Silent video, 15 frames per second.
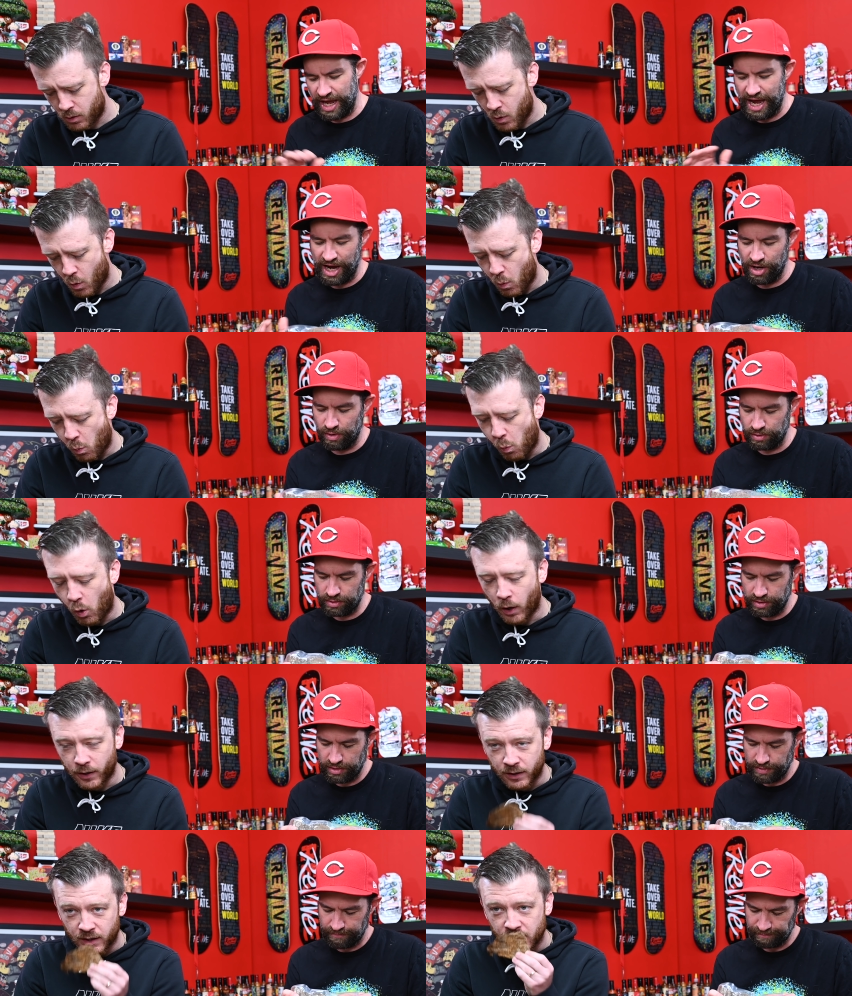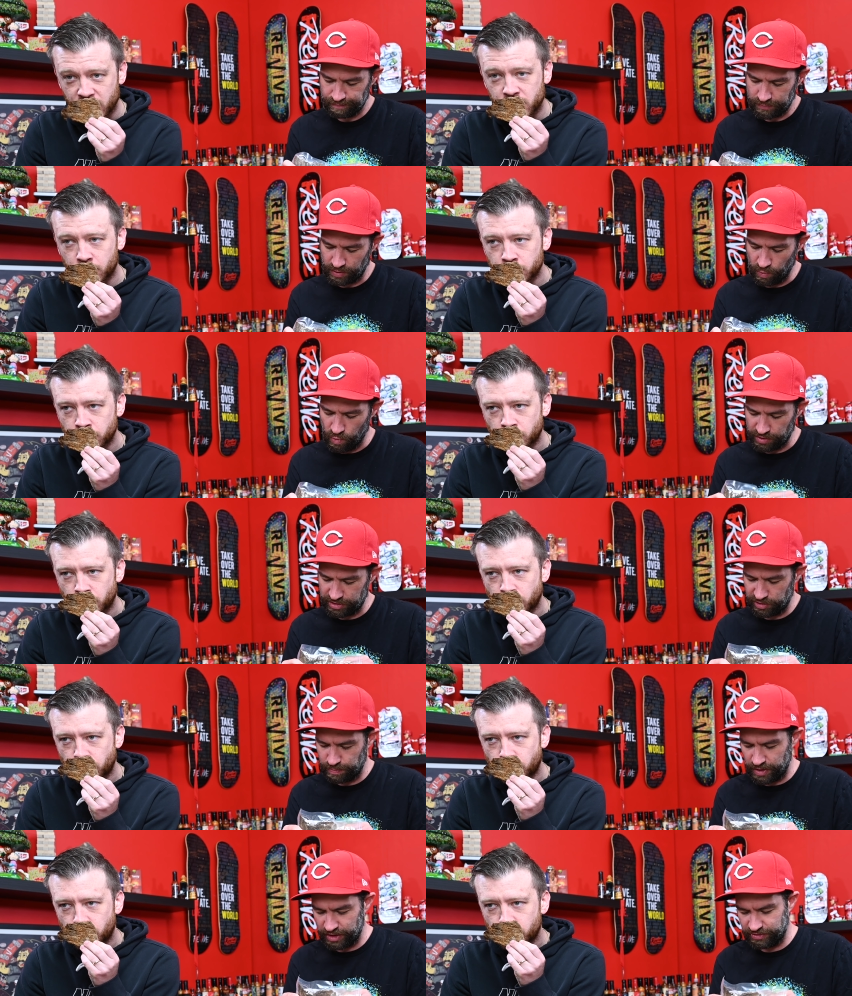Speaker 1: how, what it is, what
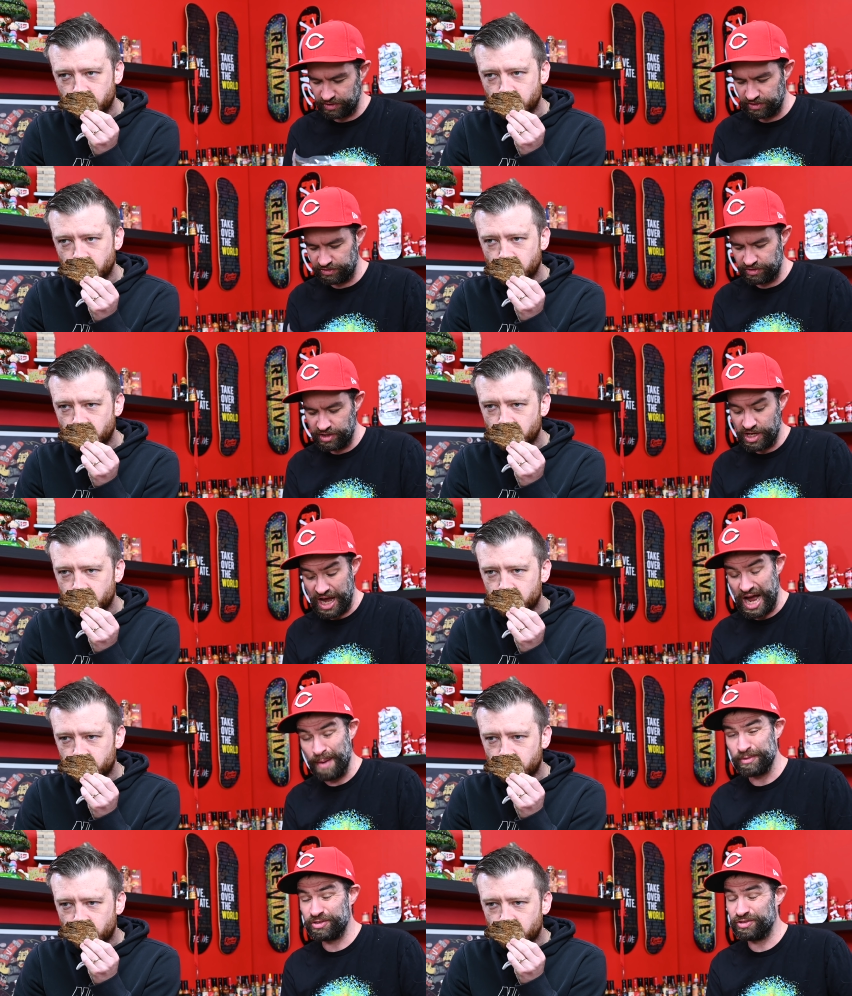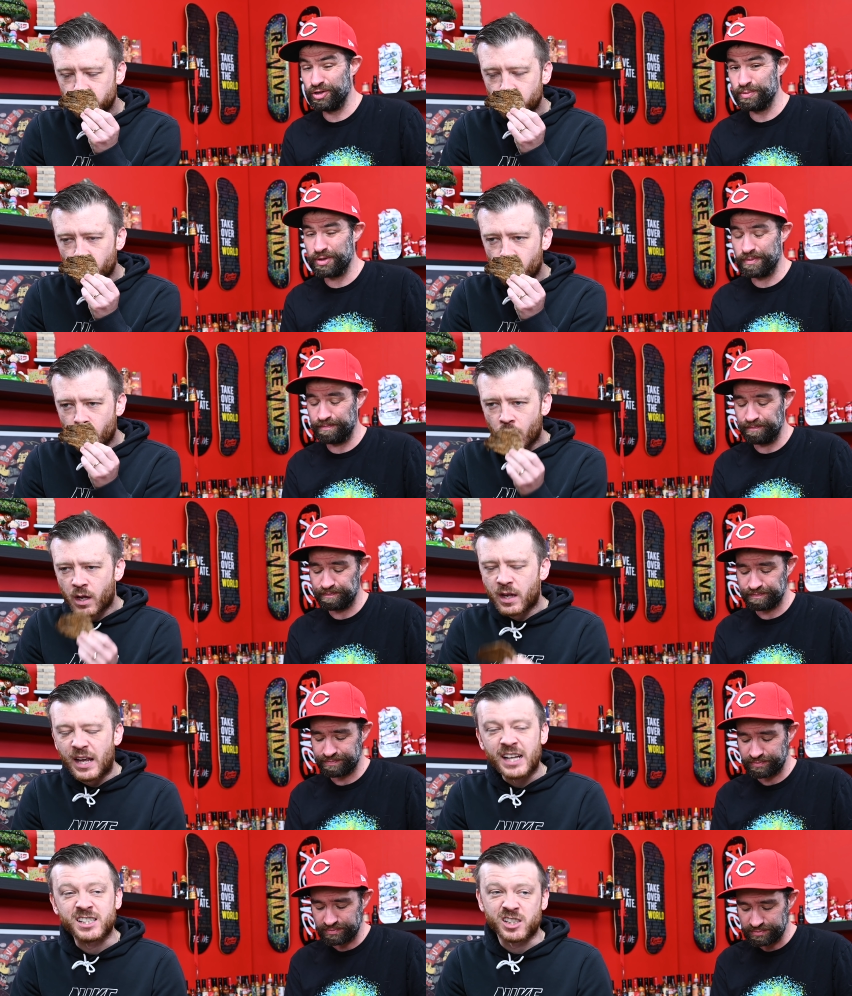the spice
Speaker 2: is. I'm assuming
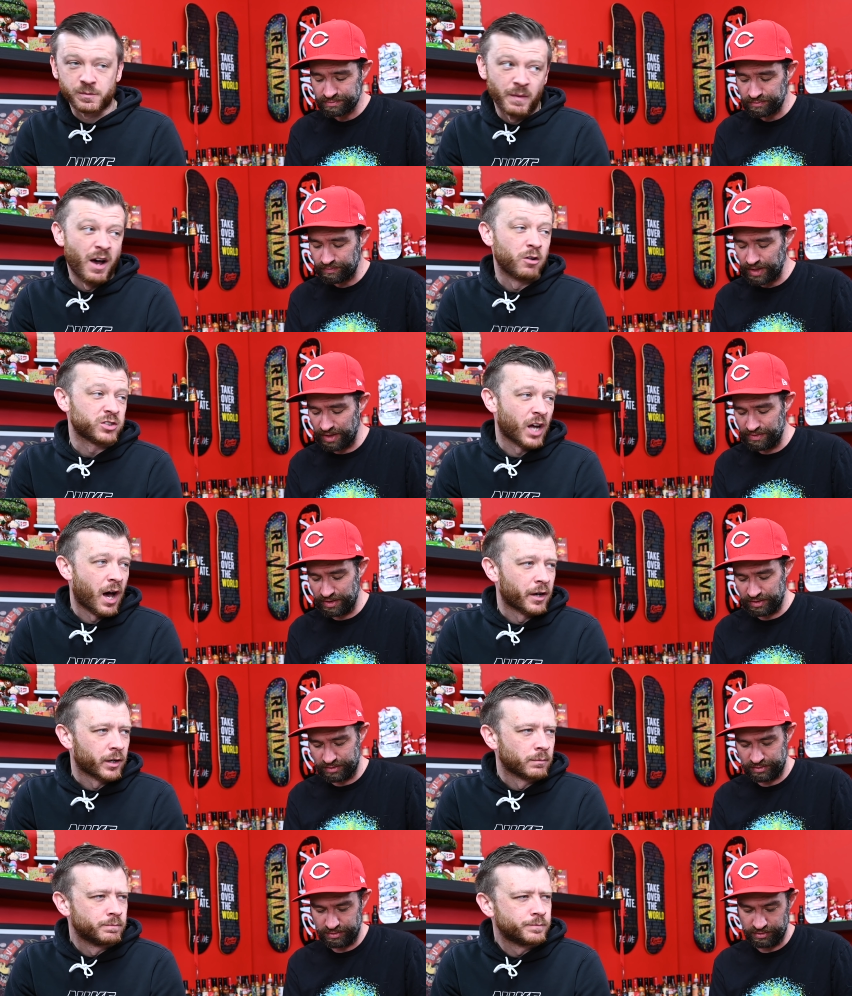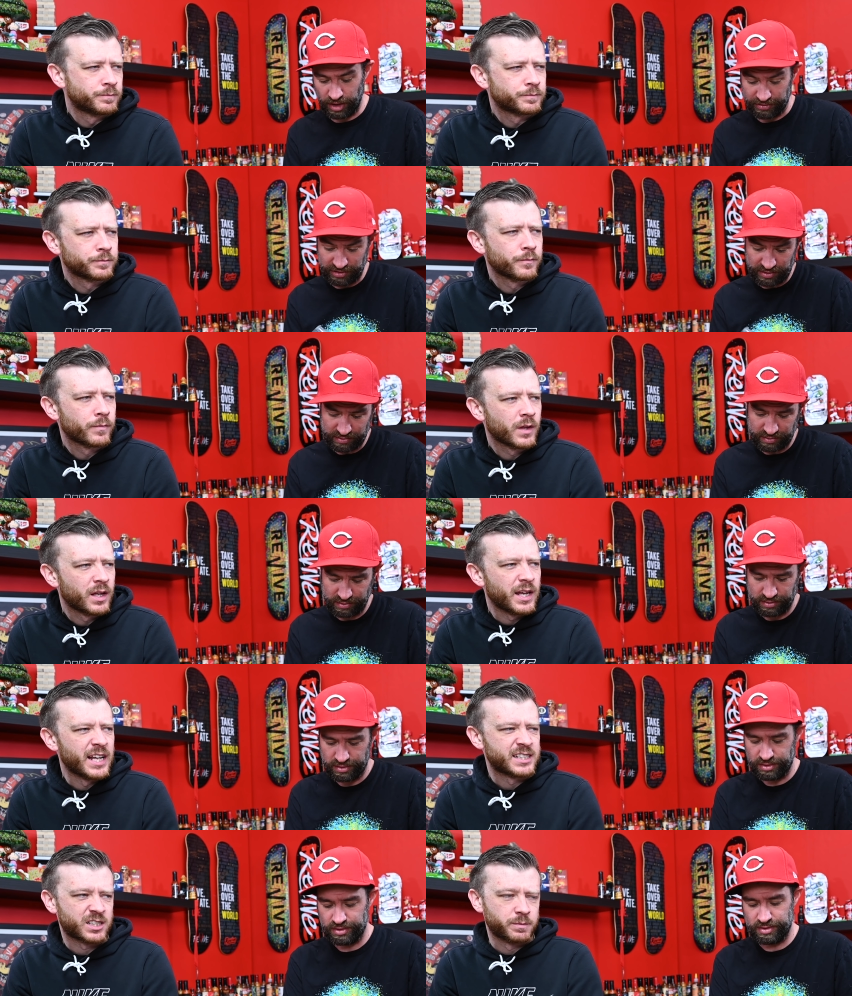it smells hotter. Does it?
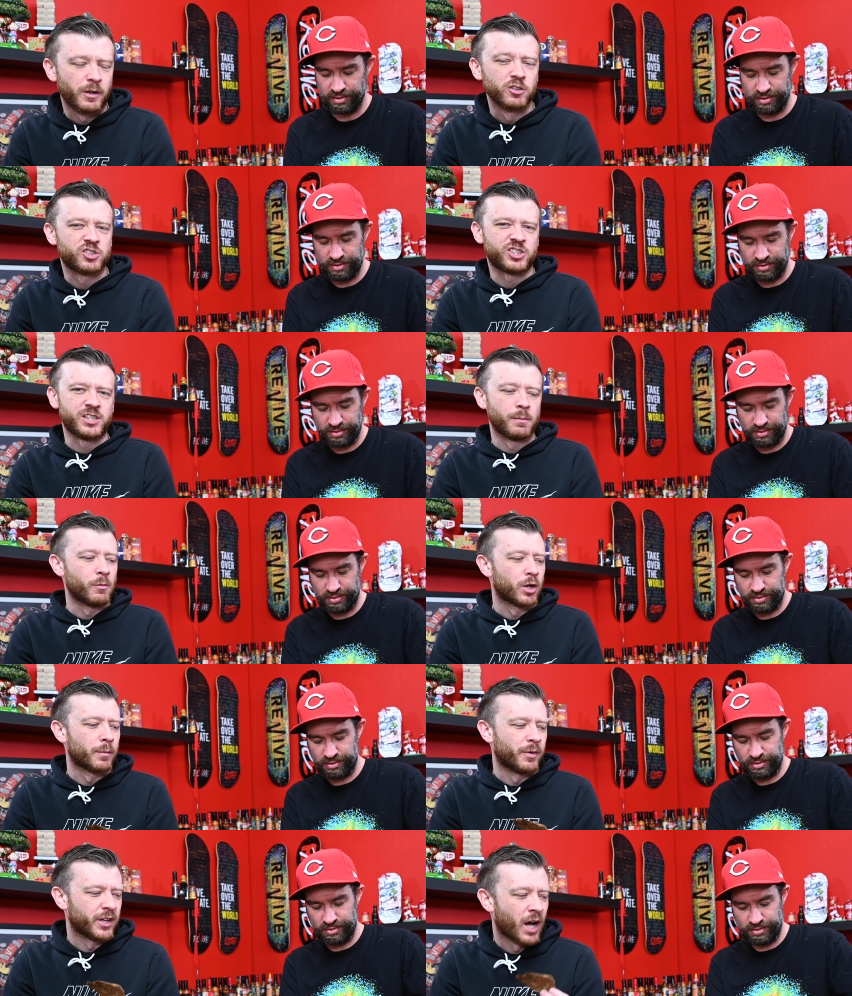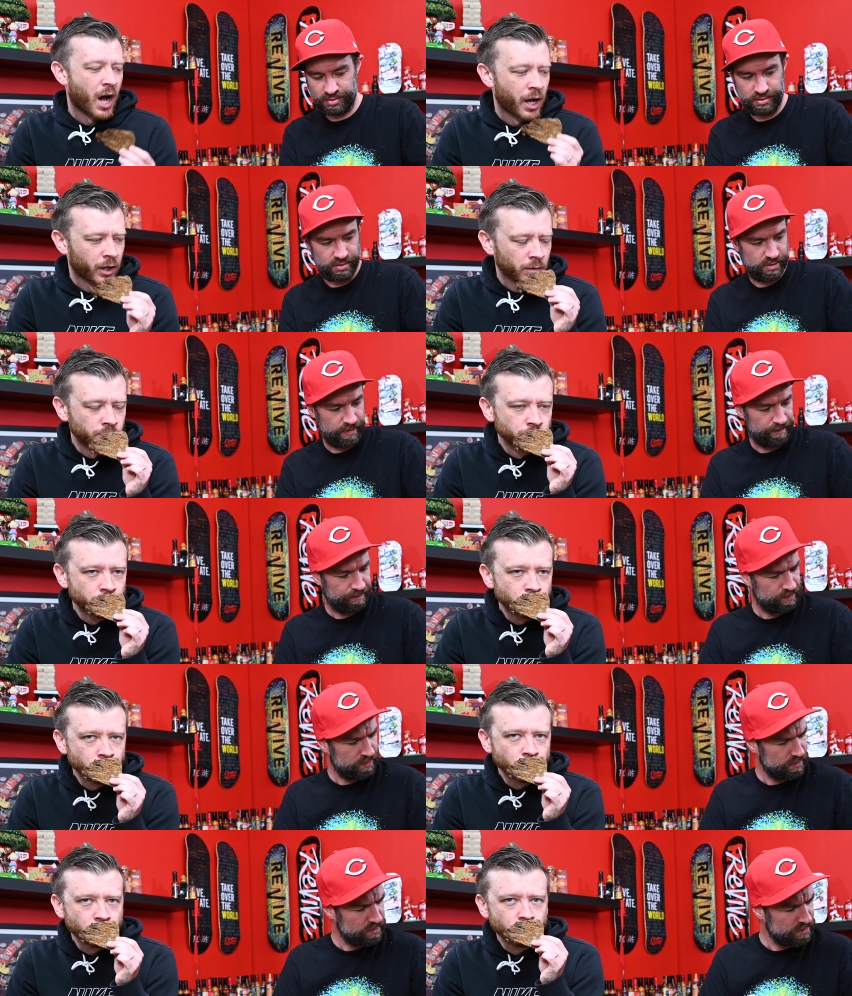It smells similar but hotter.
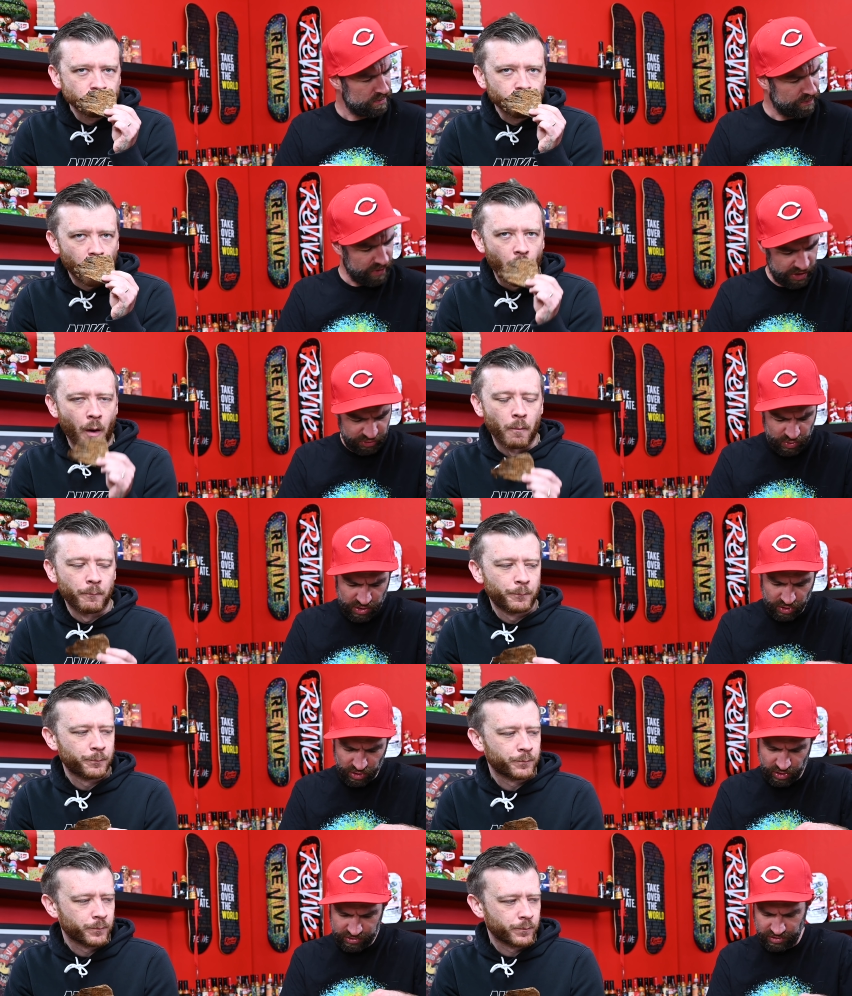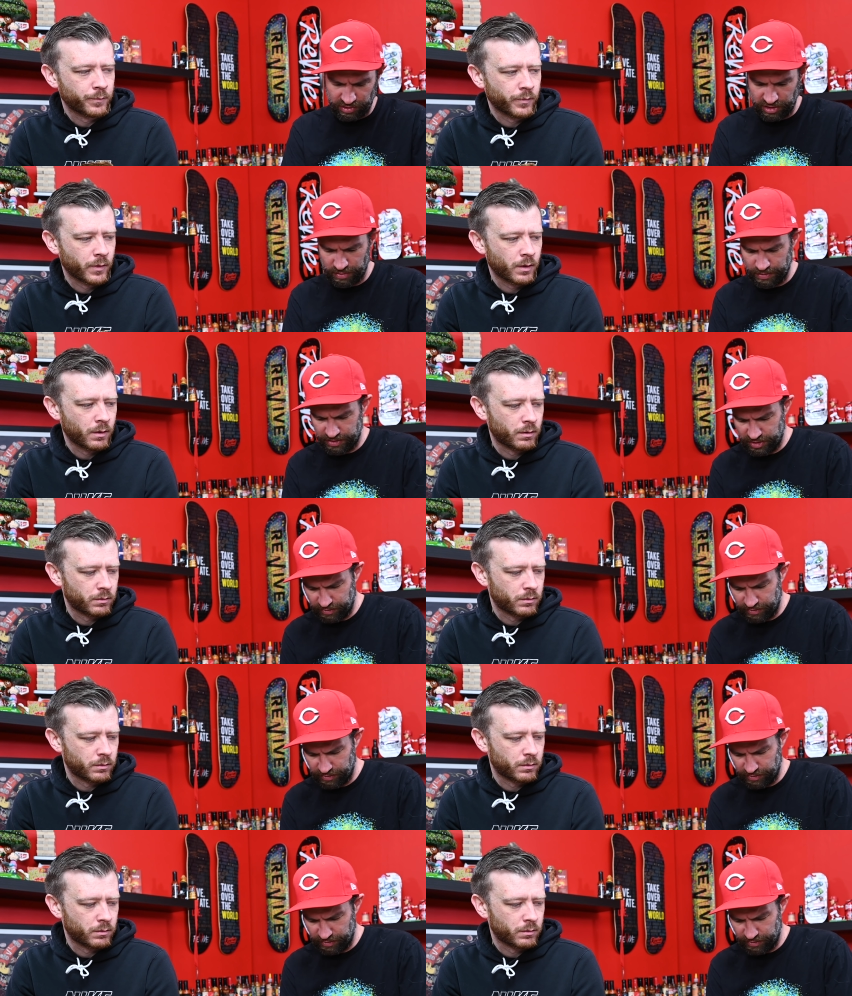
Speaker 1: Yeah. This one looks a little bit